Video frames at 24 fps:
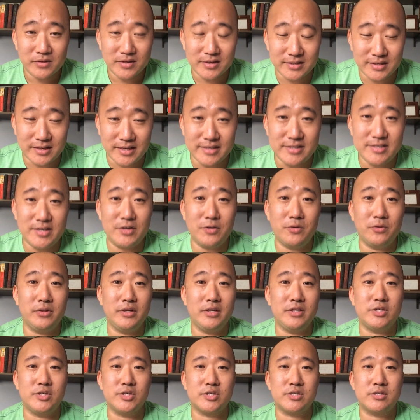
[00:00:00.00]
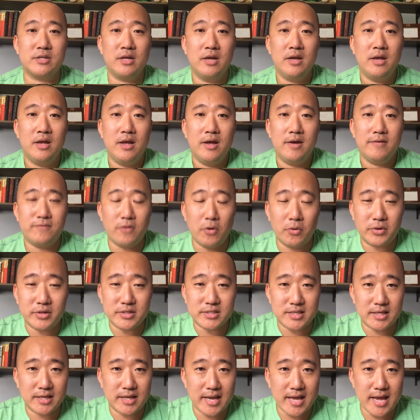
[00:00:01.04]
Anyways, but continually
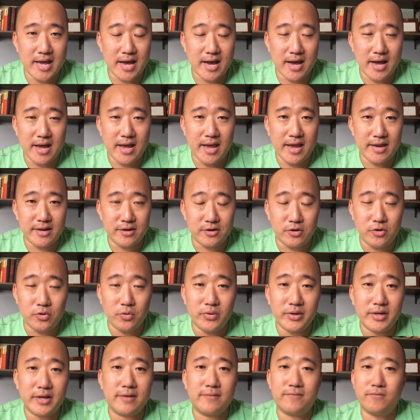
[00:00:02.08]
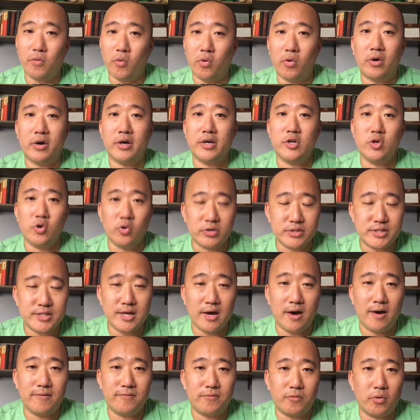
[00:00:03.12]
just focusing it at and doing it
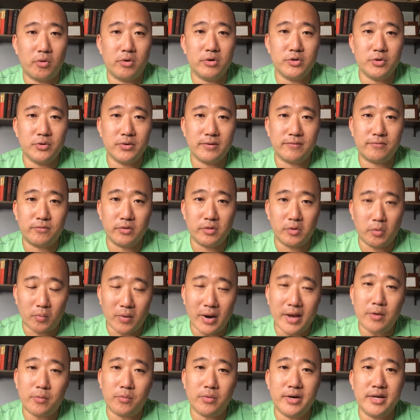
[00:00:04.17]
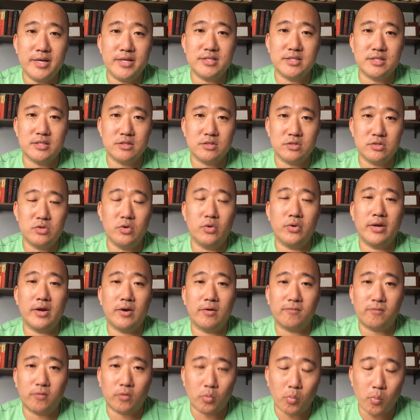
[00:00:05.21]
for yourself, or doing it for the right
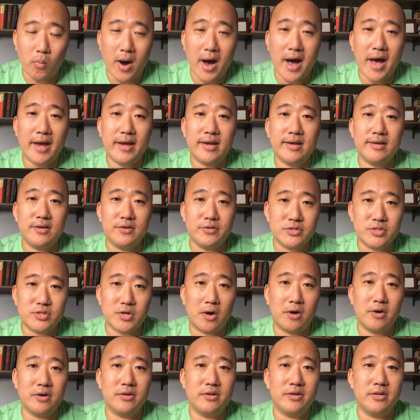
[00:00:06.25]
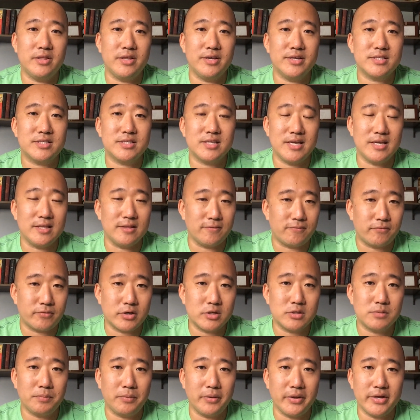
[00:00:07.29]
reasons, doing it for why you
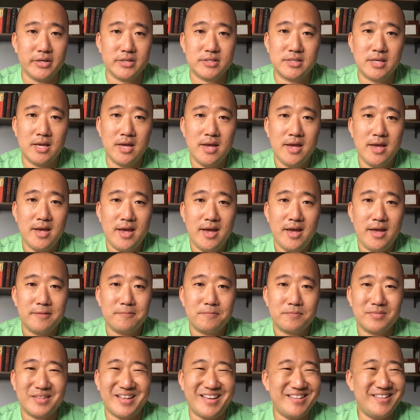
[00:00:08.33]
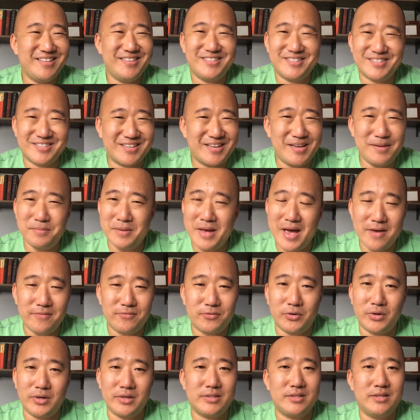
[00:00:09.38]
started this in the first place, and
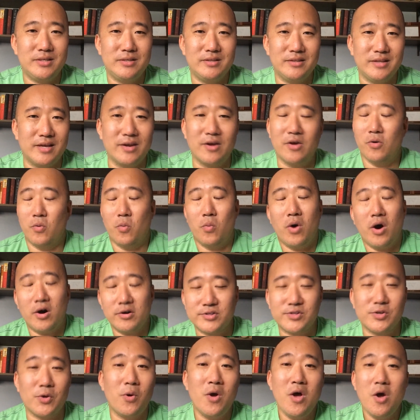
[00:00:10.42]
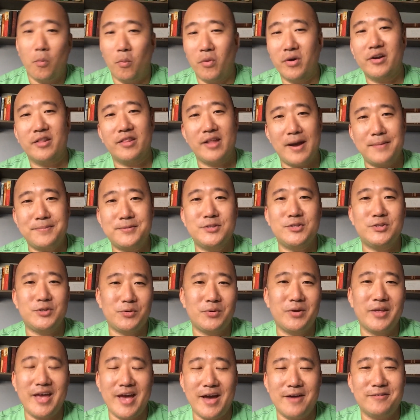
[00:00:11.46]
then just keep after it. Like, also,
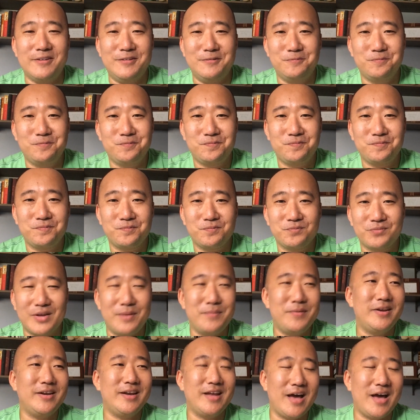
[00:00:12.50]
what other options do you really have?